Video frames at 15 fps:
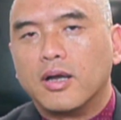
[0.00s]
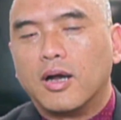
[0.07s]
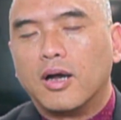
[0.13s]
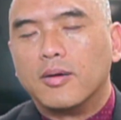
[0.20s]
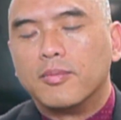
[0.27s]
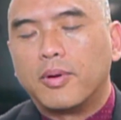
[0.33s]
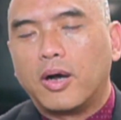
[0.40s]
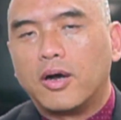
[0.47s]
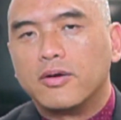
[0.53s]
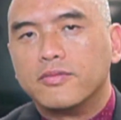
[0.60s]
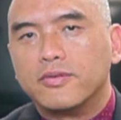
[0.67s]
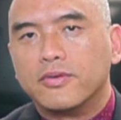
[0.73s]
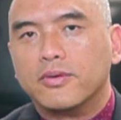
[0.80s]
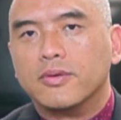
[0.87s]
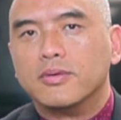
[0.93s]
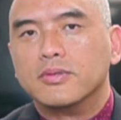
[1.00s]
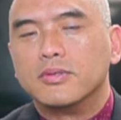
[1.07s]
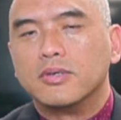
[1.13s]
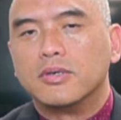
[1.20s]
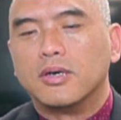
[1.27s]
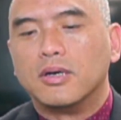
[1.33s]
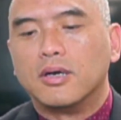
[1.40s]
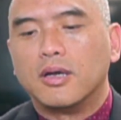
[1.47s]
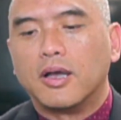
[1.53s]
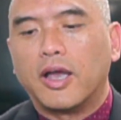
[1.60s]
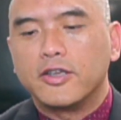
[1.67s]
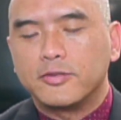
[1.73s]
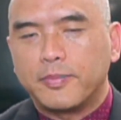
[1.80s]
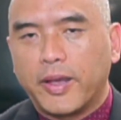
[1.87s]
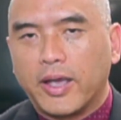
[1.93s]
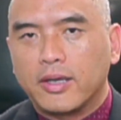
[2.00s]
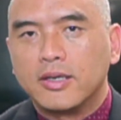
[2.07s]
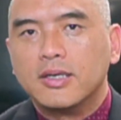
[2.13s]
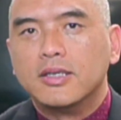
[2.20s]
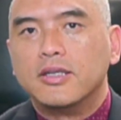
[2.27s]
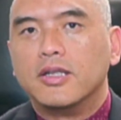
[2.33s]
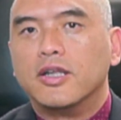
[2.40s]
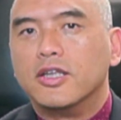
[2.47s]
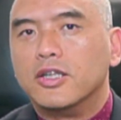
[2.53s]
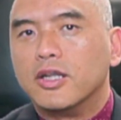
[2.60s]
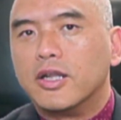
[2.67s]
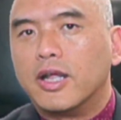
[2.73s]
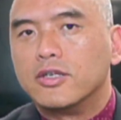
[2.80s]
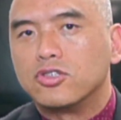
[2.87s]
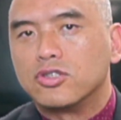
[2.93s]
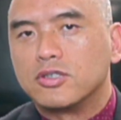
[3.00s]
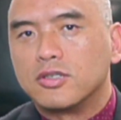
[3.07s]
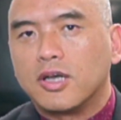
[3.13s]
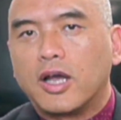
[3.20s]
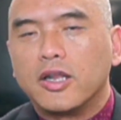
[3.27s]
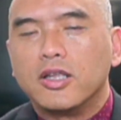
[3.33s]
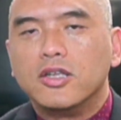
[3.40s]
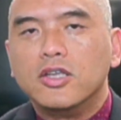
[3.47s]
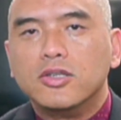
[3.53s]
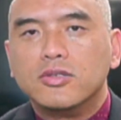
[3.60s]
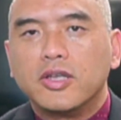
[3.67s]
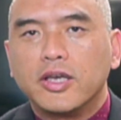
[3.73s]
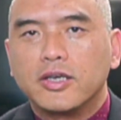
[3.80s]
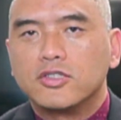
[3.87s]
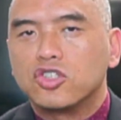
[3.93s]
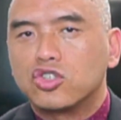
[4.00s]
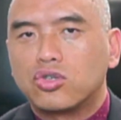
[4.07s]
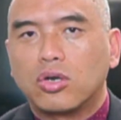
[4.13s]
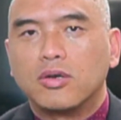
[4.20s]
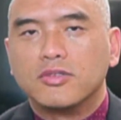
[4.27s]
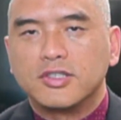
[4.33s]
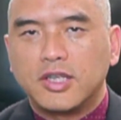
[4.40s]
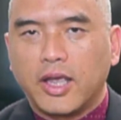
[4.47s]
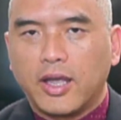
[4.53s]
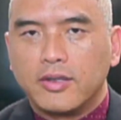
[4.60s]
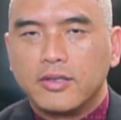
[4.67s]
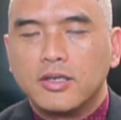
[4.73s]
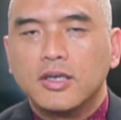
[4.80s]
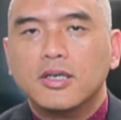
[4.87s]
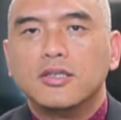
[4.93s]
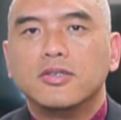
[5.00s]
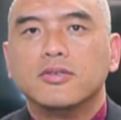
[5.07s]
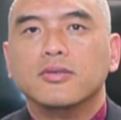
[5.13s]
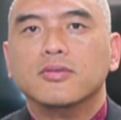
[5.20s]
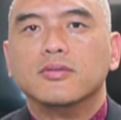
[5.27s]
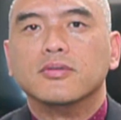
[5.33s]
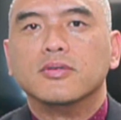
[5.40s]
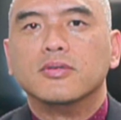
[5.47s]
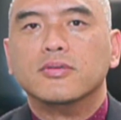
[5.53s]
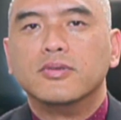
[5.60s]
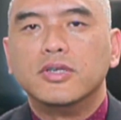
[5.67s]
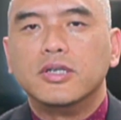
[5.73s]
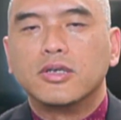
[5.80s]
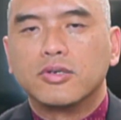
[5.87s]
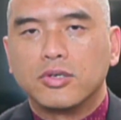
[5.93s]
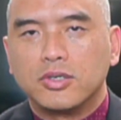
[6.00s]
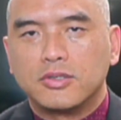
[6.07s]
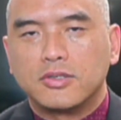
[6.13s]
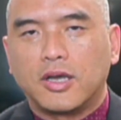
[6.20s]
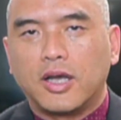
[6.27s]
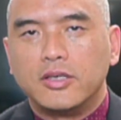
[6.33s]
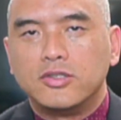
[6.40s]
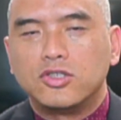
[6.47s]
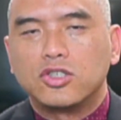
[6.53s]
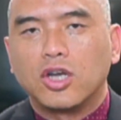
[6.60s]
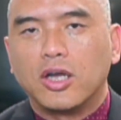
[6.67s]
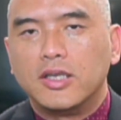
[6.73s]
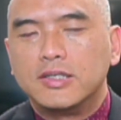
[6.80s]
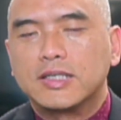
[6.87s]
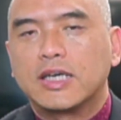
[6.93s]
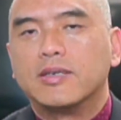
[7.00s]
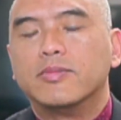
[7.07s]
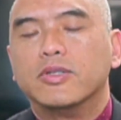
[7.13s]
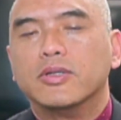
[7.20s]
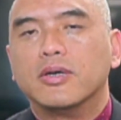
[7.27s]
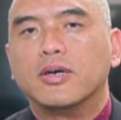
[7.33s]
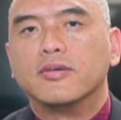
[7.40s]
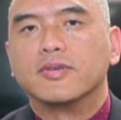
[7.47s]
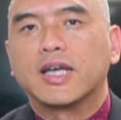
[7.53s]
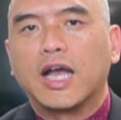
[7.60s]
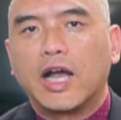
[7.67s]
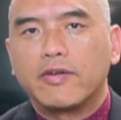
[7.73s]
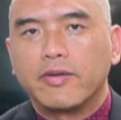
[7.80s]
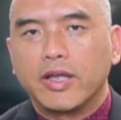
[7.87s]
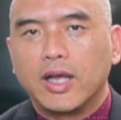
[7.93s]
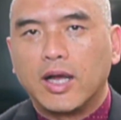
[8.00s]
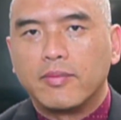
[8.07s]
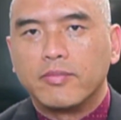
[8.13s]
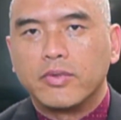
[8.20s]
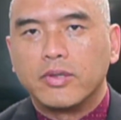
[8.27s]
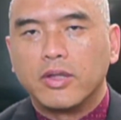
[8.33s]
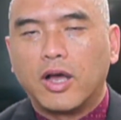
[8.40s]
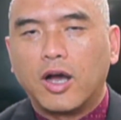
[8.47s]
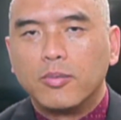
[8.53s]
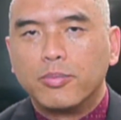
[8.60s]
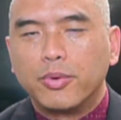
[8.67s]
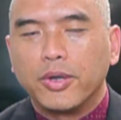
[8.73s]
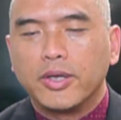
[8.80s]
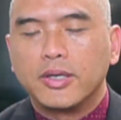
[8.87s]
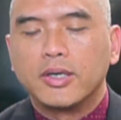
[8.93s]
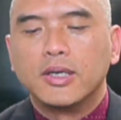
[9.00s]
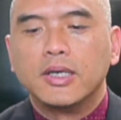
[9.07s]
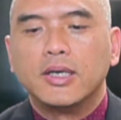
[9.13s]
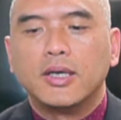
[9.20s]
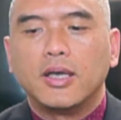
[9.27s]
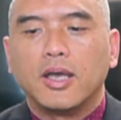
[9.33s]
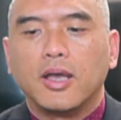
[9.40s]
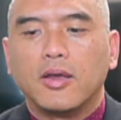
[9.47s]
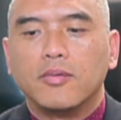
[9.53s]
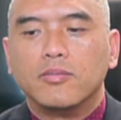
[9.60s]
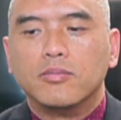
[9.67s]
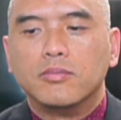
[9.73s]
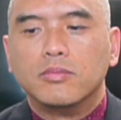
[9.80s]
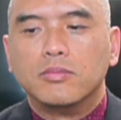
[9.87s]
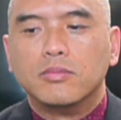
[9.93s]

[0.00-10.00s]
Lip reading: powerful aspect that the international society need to take a strong stand to really criticize Chinese government on covering up the outbreak. And